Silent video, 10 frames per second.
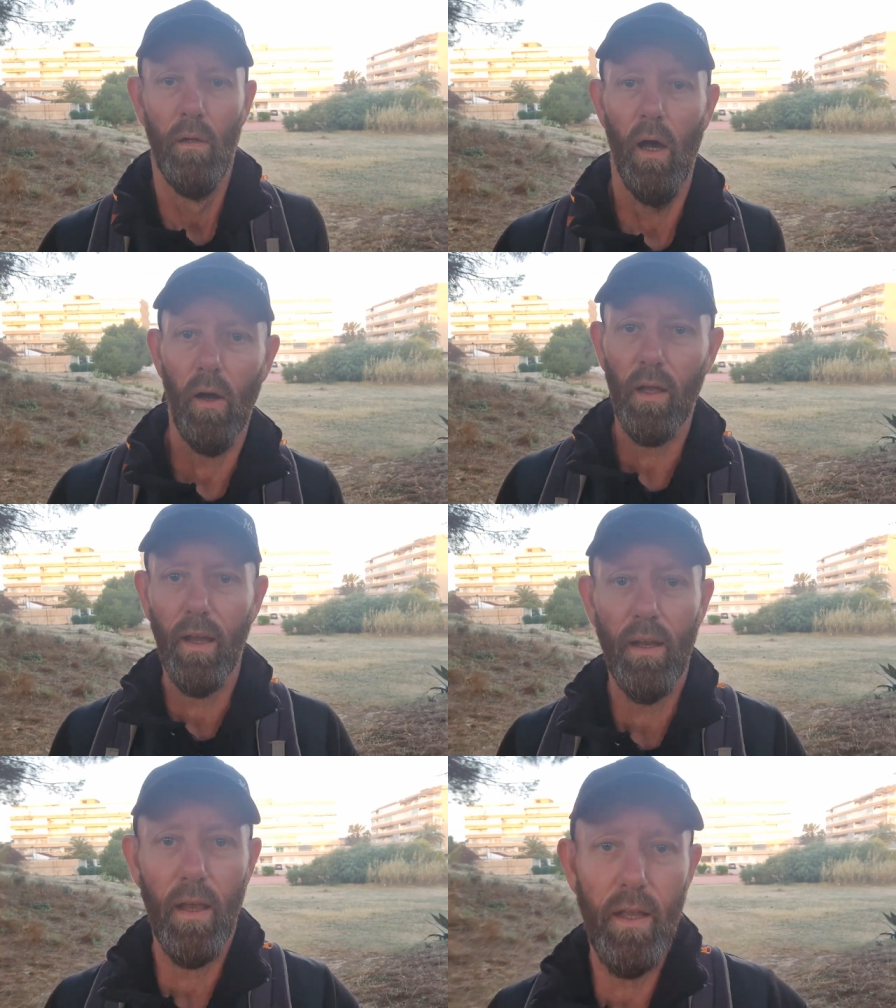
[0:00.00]

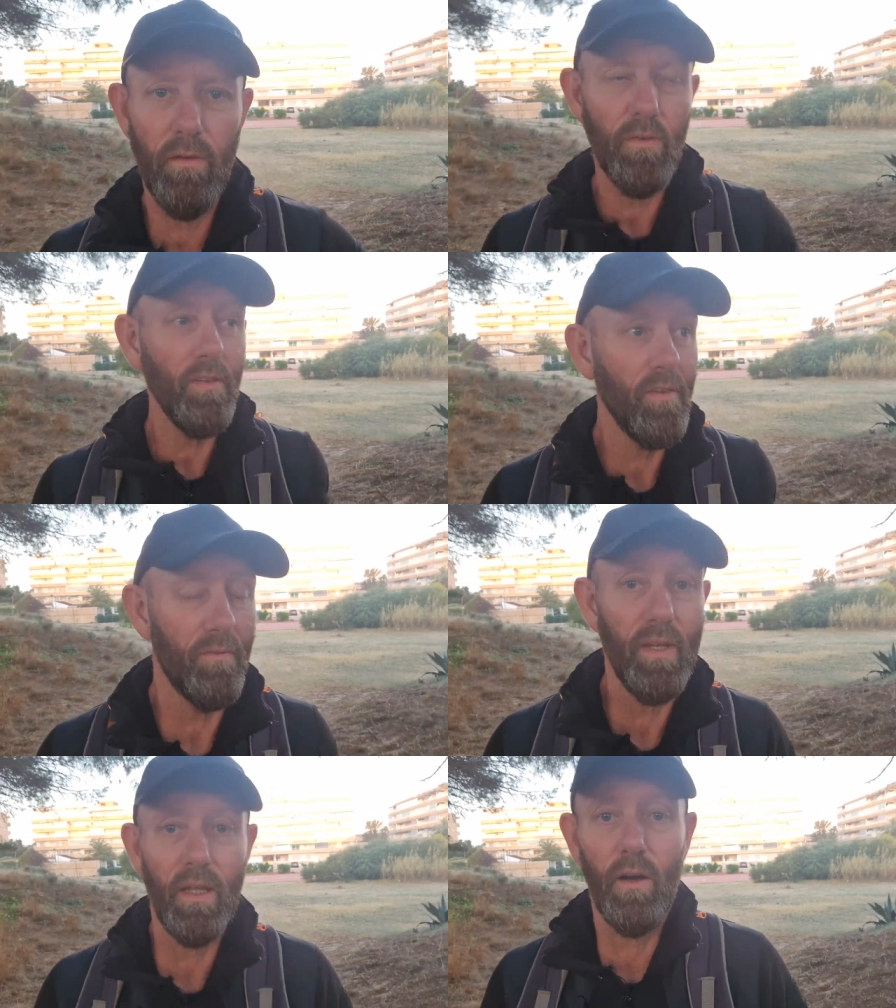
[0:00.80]
Okay, in, in, a recent
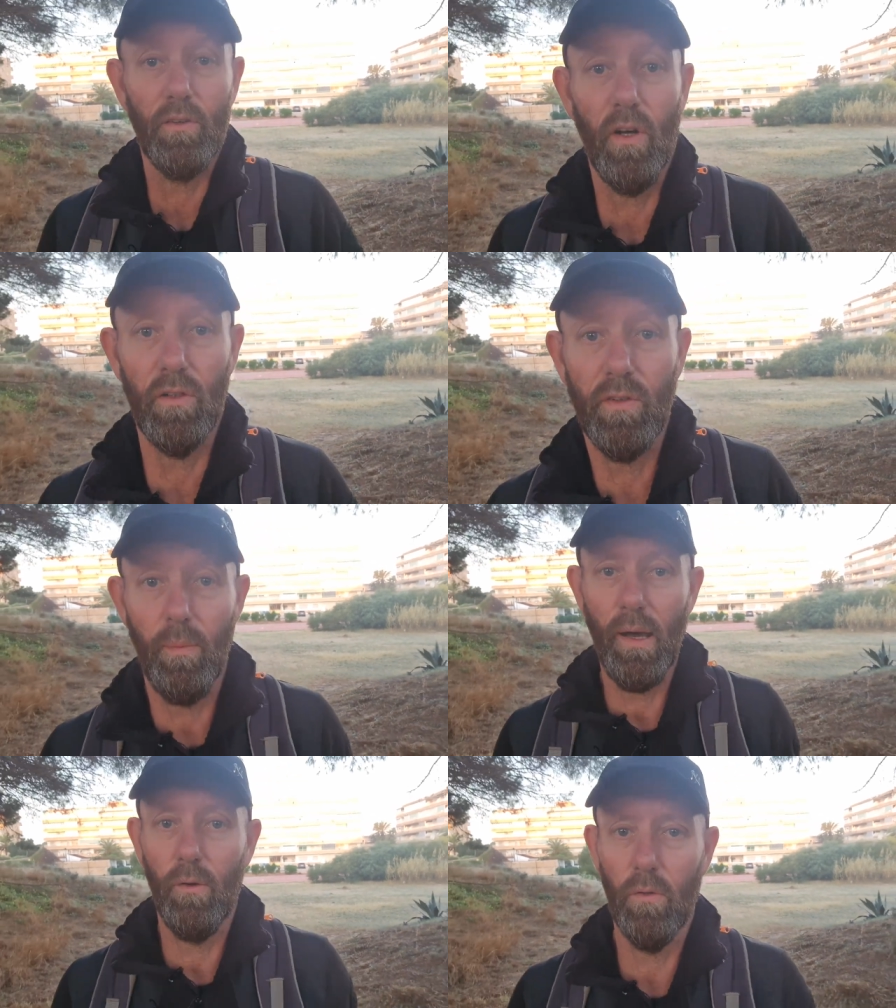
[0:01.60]
video I talked
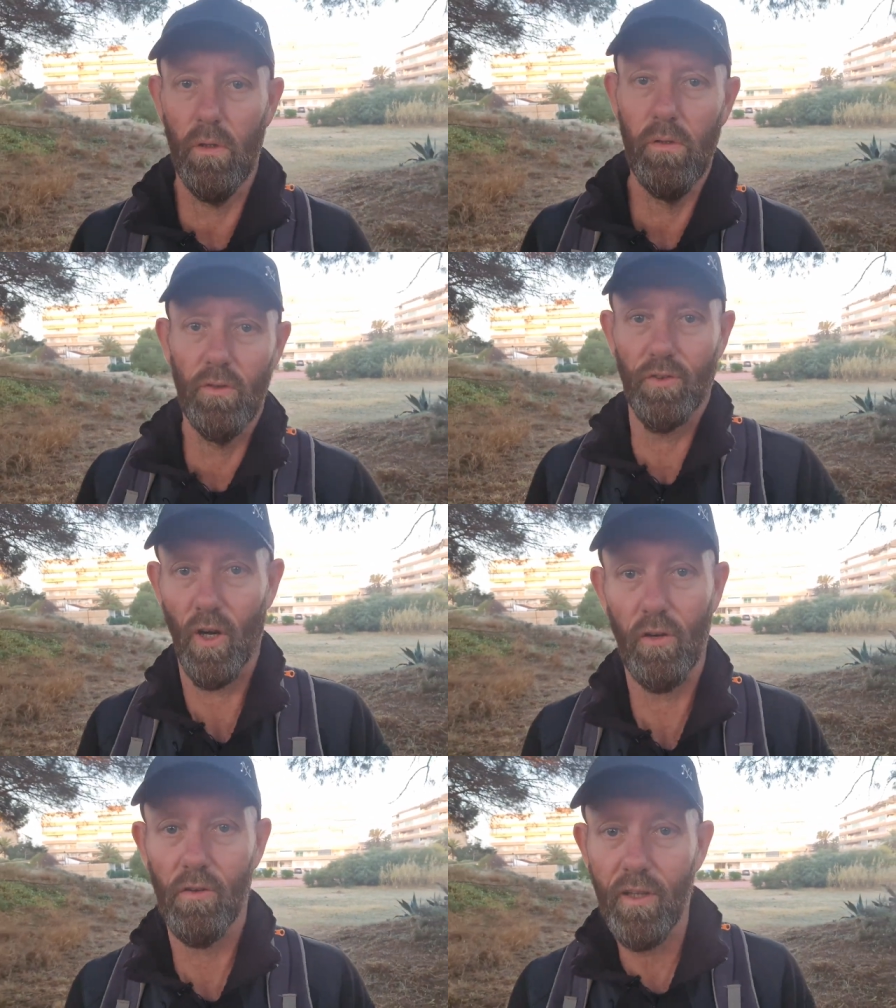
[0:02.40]
about
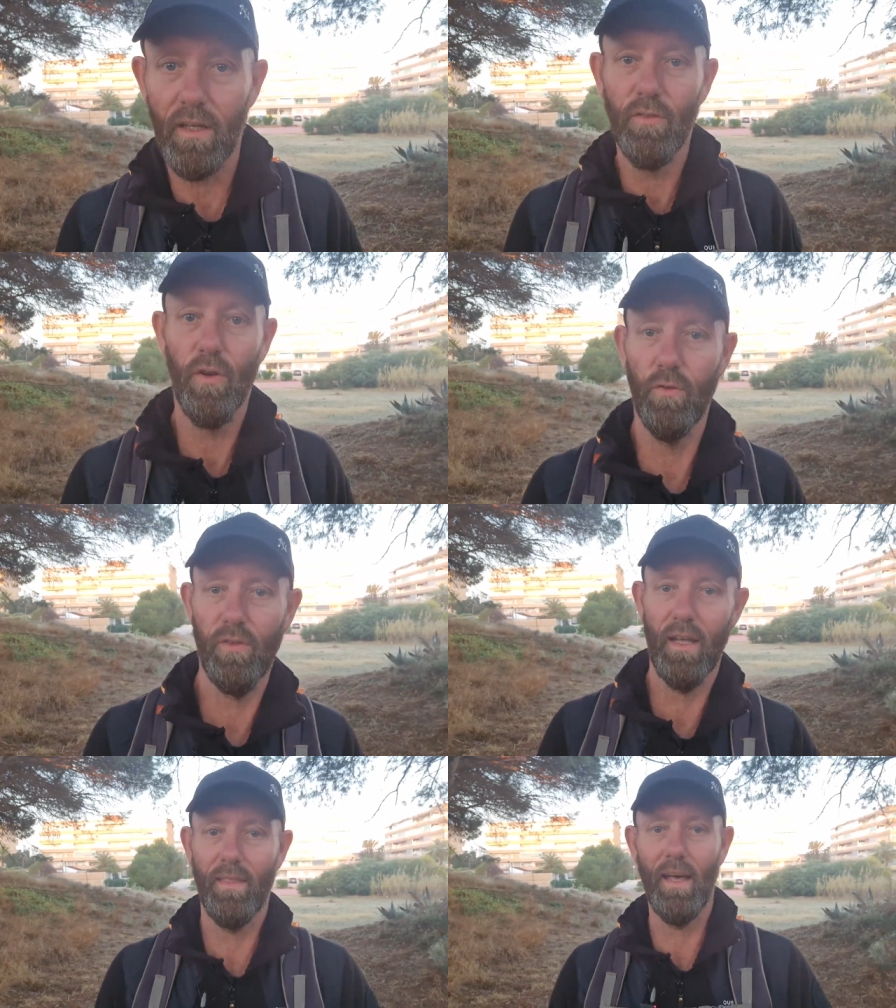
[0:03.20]
Socrates who
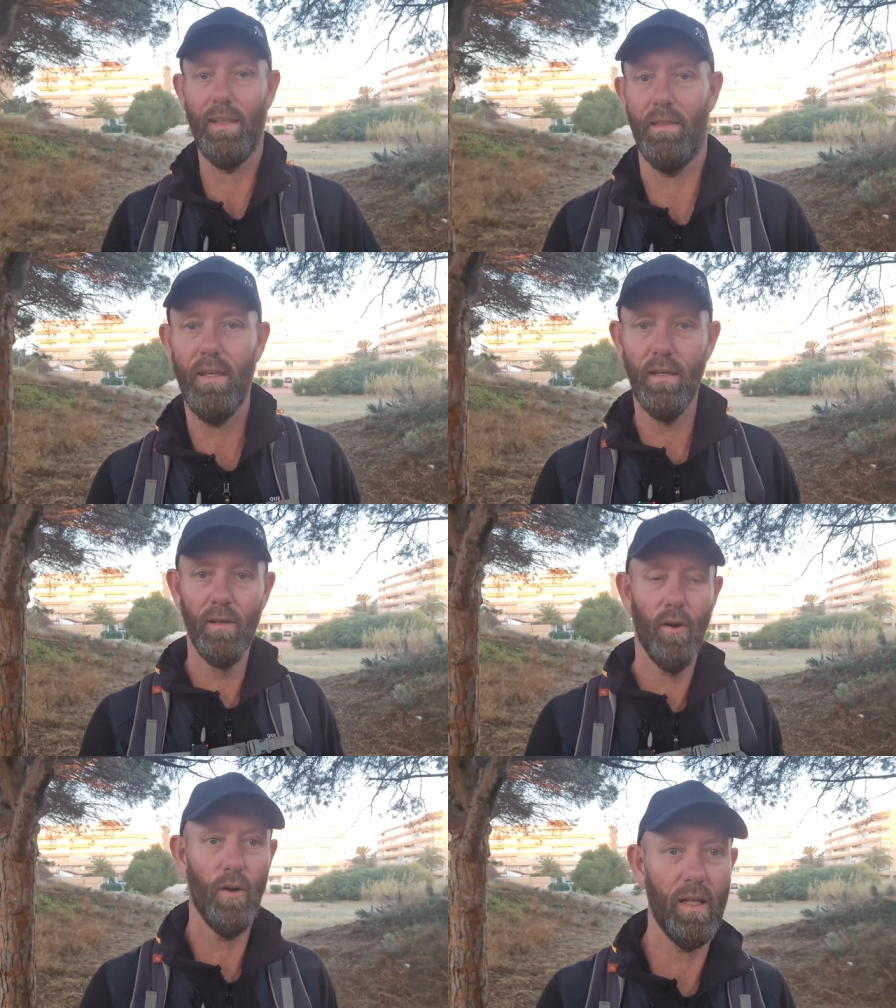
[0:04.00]
said that the
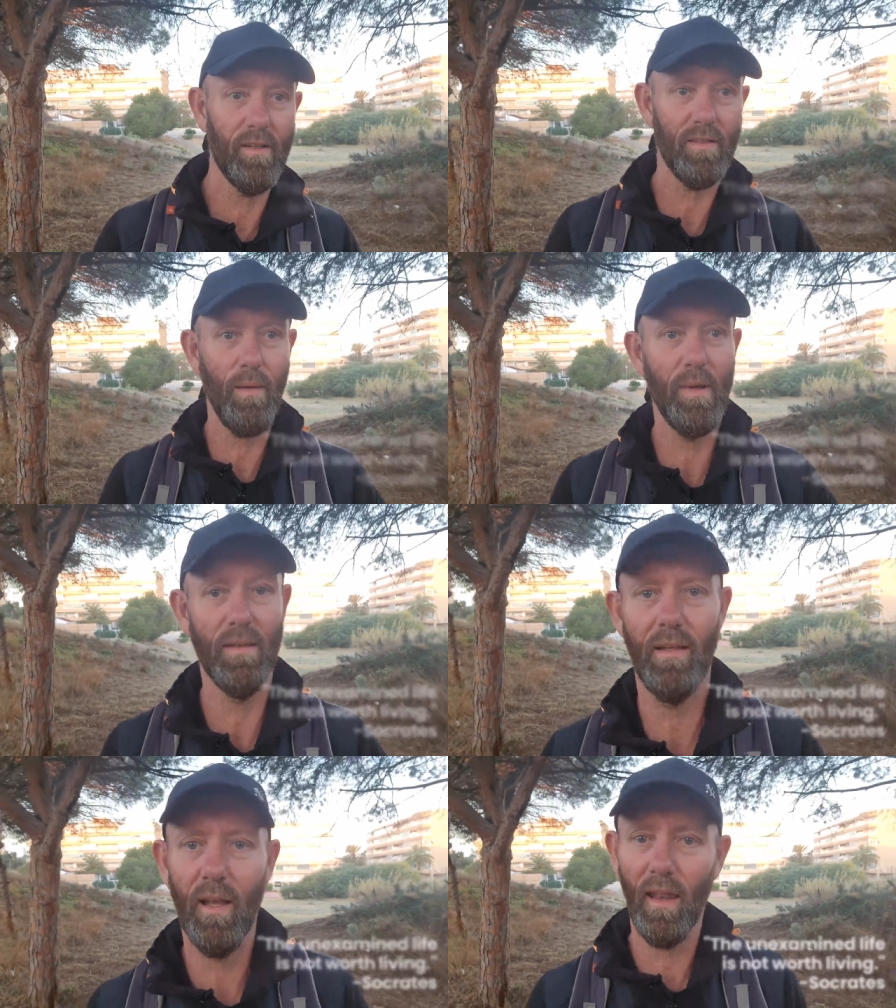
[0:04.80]

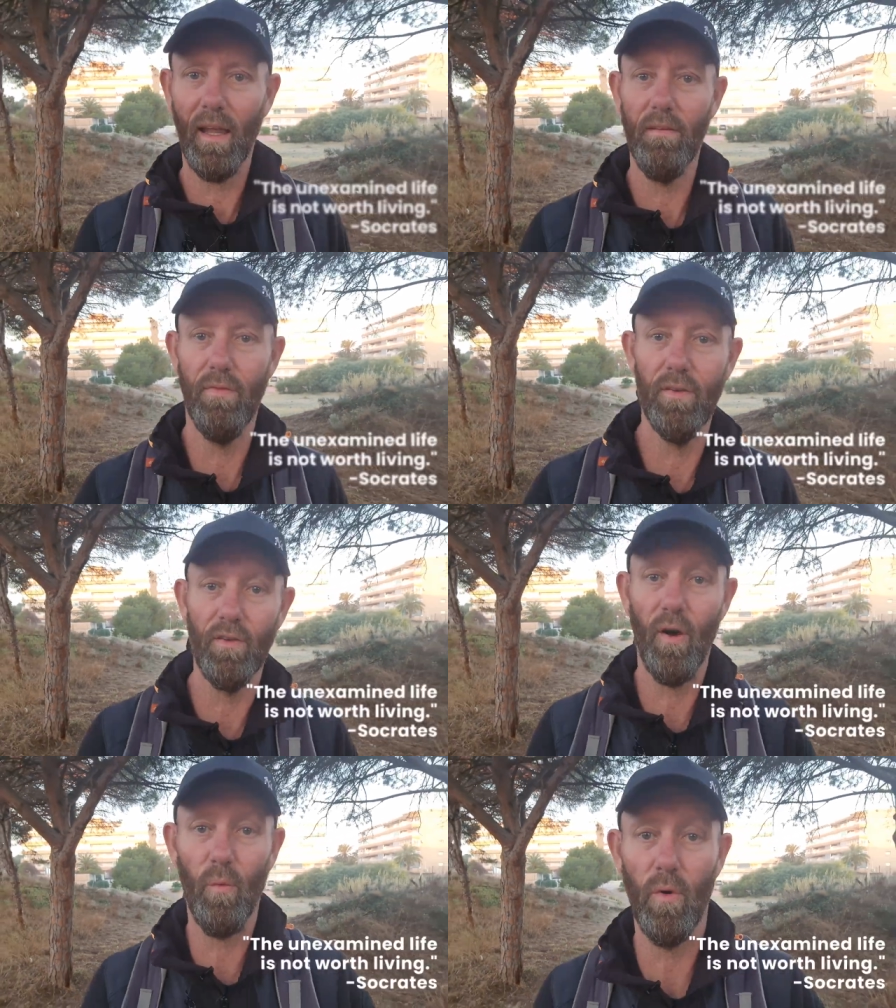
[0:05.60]
unexamined life is
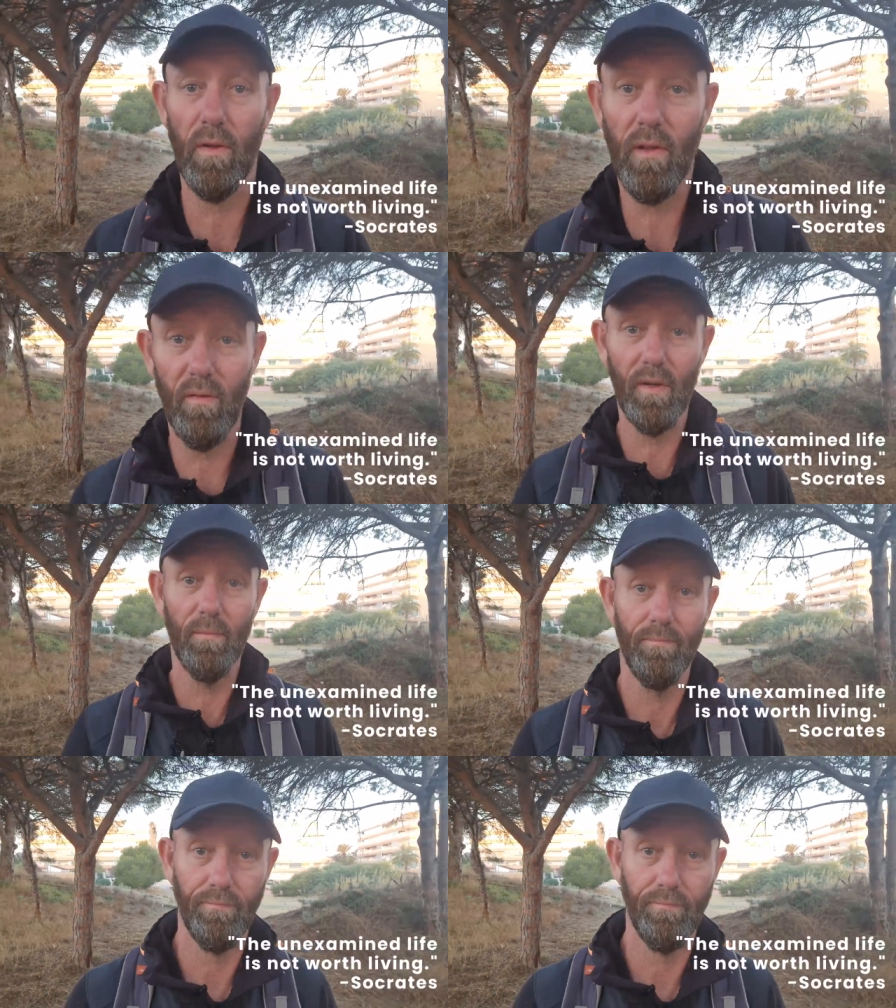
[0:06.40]
not worth living.